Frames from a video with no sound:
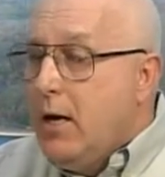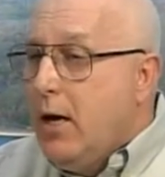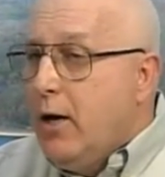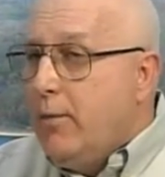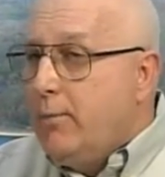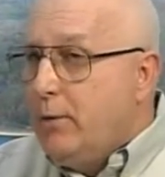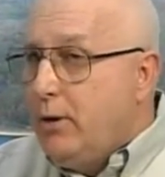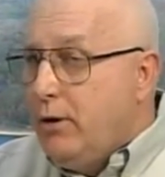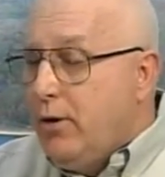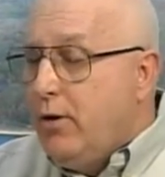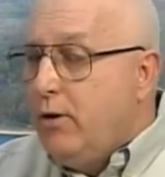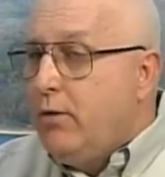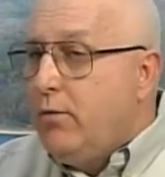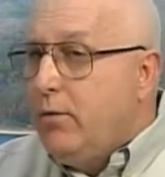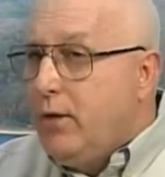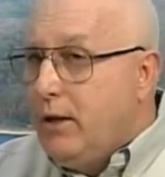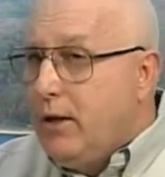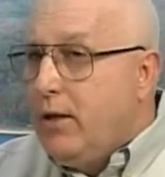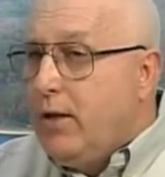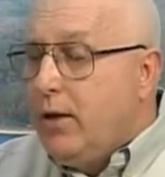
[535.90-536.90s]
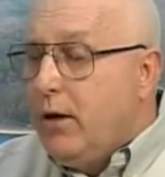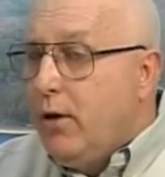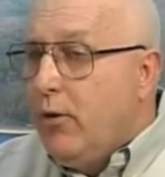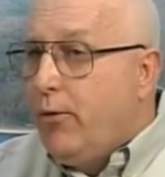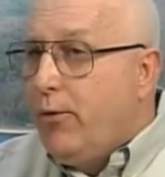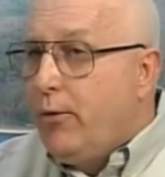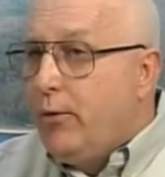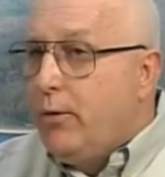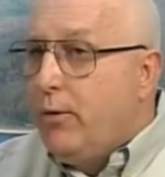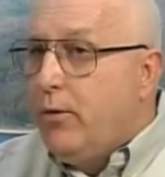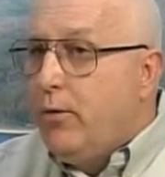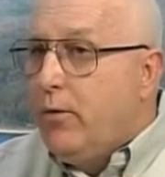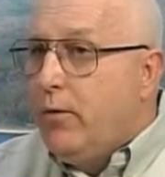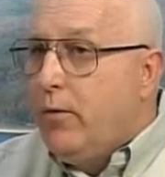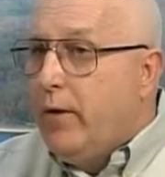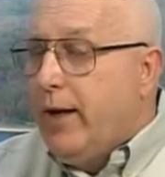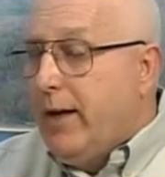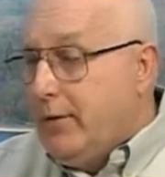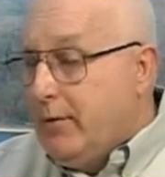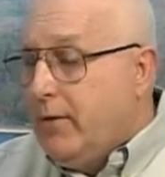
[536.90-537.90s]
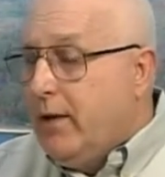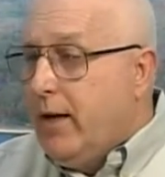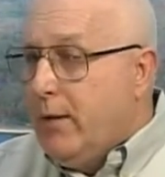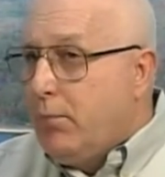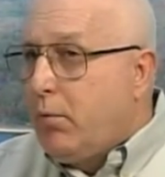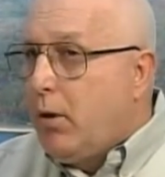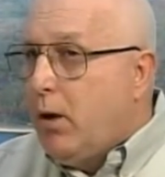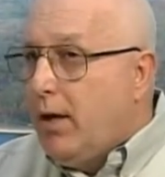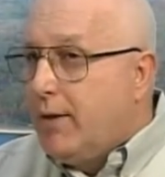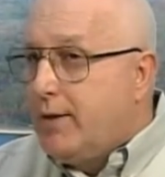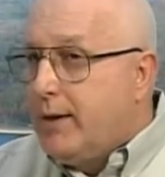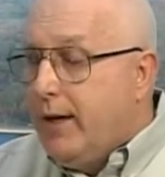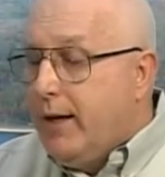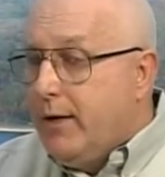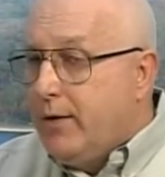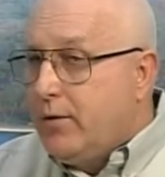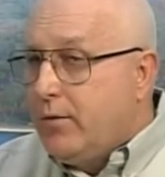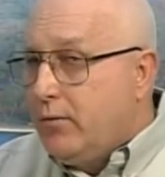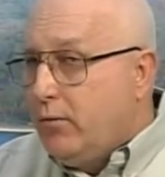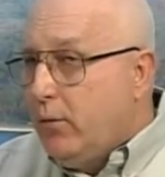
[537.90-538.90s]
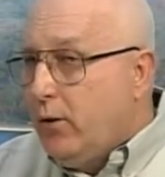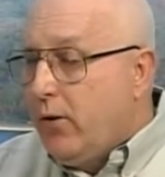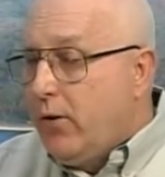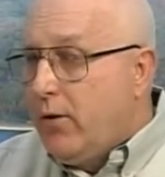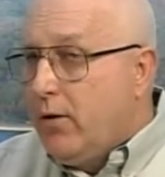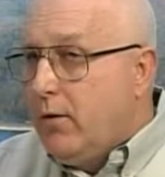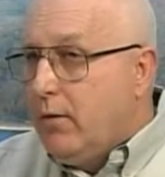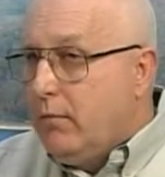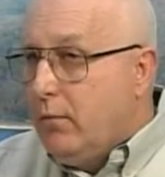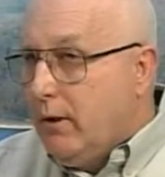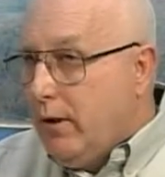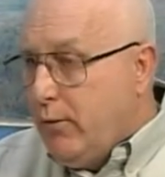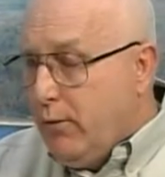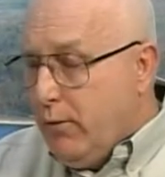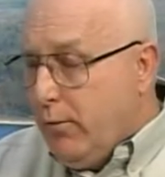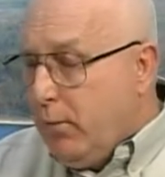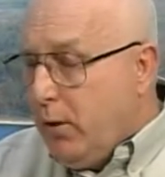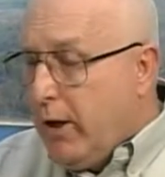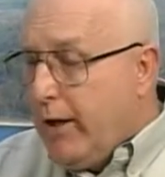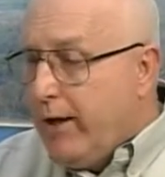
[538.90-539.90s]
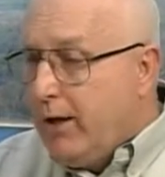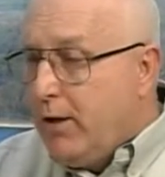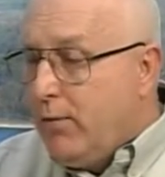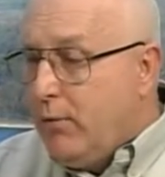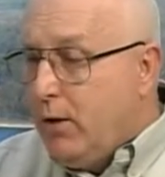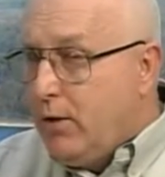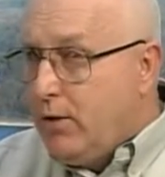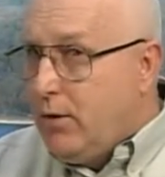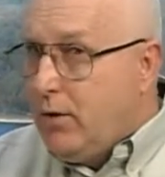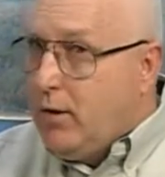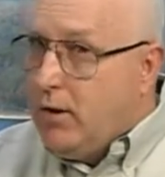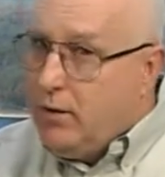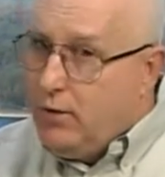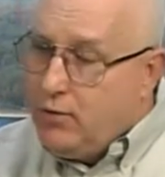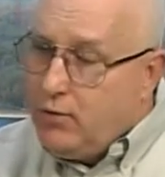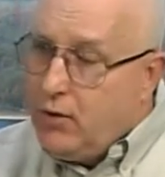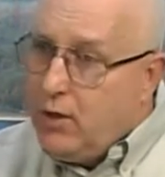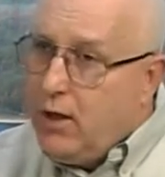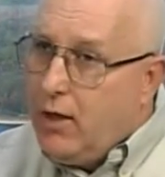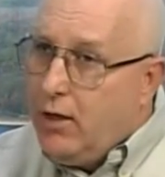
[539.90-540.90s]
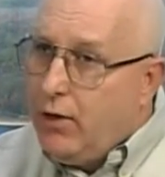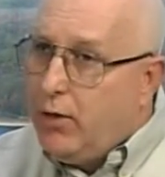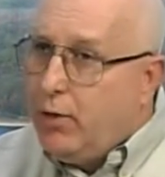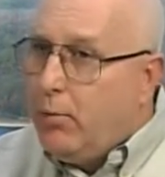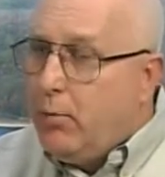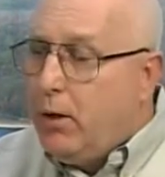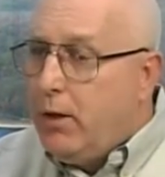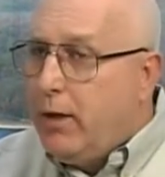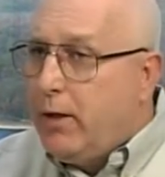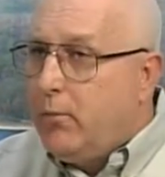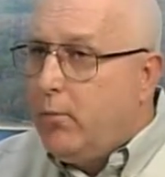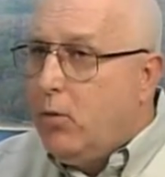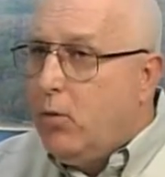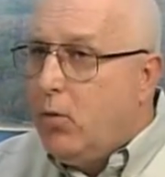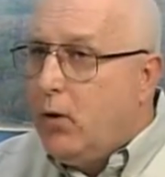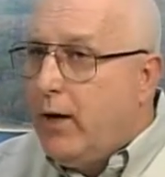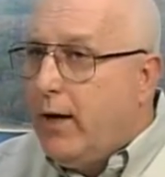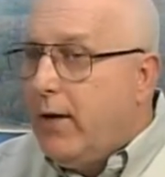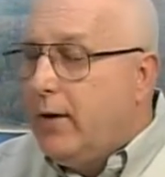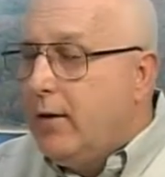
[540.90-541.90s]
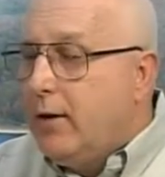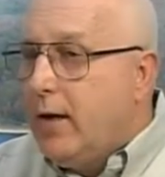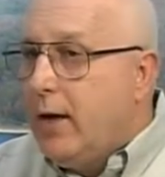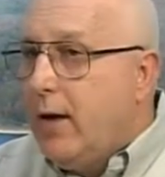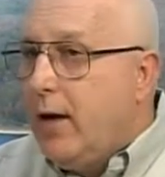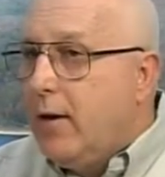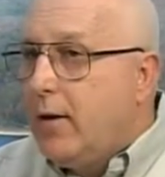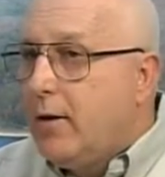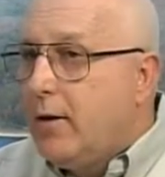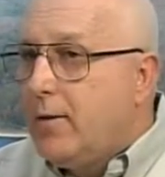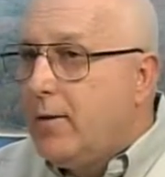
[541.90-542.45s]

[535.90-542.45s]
you do need to go through that process with either the Planning Commission in the city or the Planning Board out in the county.